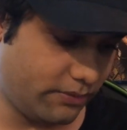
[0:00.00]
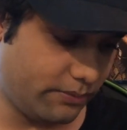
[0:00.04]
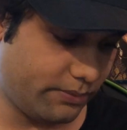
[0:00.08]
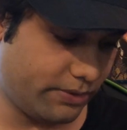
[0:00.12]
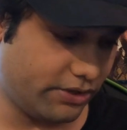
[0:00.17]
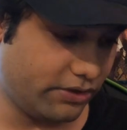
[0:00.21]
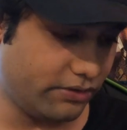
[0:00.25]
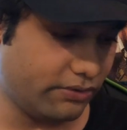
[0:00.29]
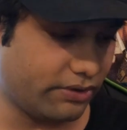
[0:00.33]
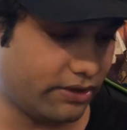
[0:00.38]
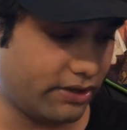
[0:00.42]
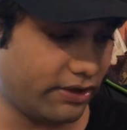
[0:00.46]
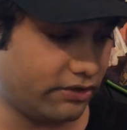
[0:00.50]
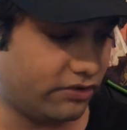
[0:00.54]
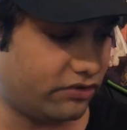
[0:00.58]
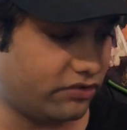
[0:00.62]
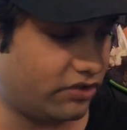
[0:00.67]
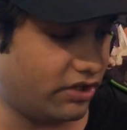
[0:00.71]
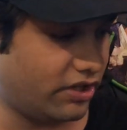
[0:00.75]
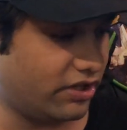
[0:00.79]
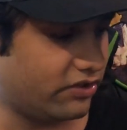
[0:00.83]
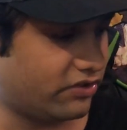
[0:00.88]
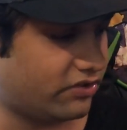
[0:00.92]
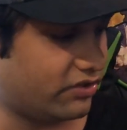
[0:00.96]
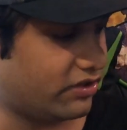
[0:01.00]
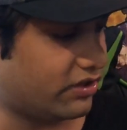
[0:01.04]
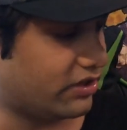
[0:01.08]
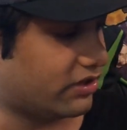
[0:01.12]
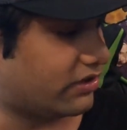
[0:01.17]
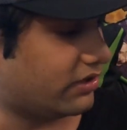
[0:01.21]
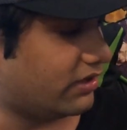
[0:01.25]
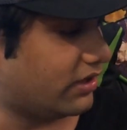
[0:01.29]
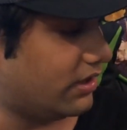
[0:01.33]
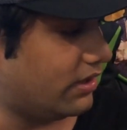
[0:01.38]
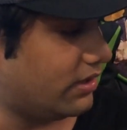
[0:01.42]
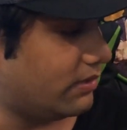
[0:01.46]
where you can change the
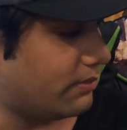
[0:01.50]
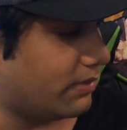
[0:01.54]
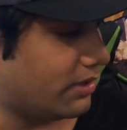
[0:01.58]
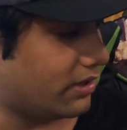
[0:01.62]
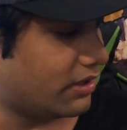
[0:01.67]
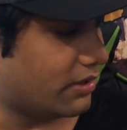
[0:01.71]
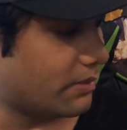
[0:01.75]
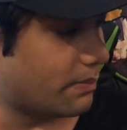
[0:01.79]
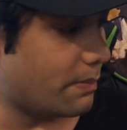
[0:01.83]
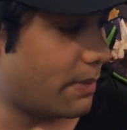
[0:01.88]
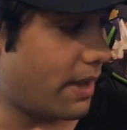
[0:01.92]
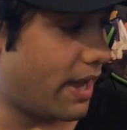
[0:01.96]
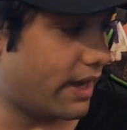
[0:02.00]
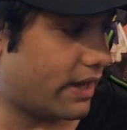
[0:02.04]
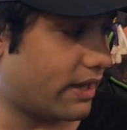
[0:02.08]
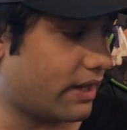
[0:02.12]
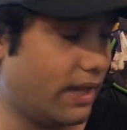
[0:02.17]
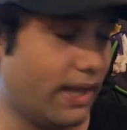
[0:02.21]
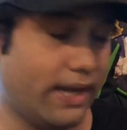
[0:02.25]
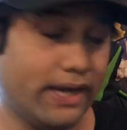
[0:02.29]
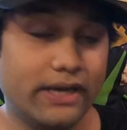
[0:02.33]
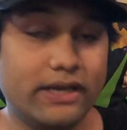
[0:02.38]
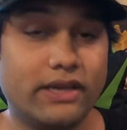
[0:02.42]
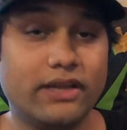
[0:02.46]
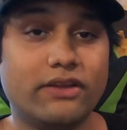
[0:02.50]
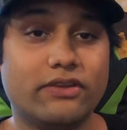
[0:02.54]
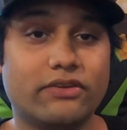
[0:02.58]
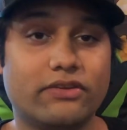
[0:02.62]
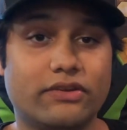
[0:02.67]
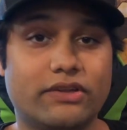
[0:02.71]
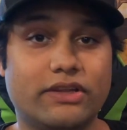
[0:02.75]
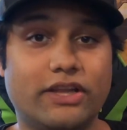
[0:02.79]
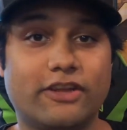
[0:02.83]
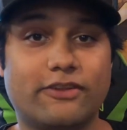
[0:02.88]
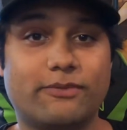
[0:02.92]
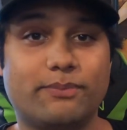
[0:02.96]
theme and the backlight, so
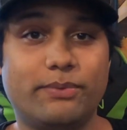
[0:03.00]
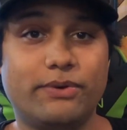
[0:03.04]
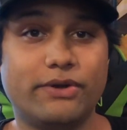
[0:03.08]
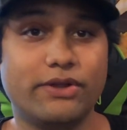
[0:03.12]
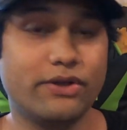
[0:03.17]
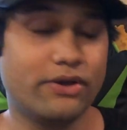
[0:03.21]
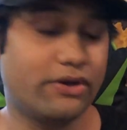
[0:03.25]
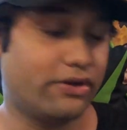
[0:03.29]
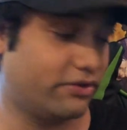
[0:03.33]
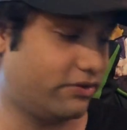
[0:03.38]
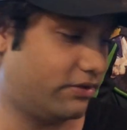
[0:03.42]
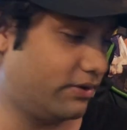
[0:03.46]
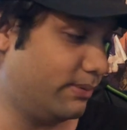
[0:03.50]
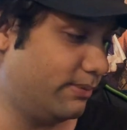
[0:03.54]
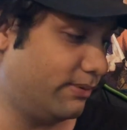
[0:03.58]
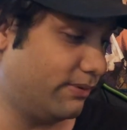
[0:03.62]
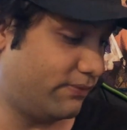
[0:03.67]
that's pretty awesome.